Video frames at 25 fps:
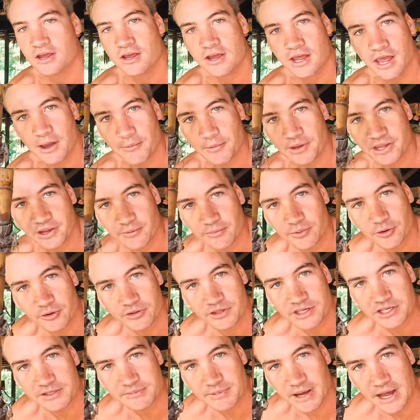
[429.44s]
and we can put
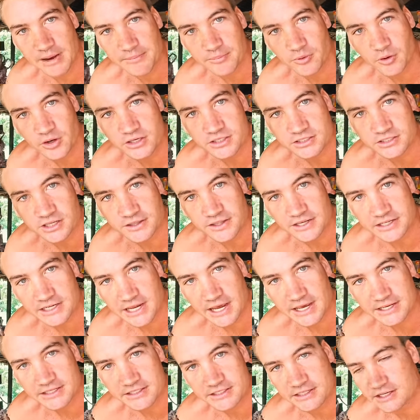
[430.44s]
these bad boys to the
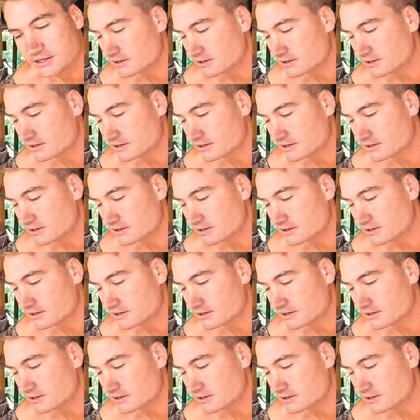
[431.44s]
test.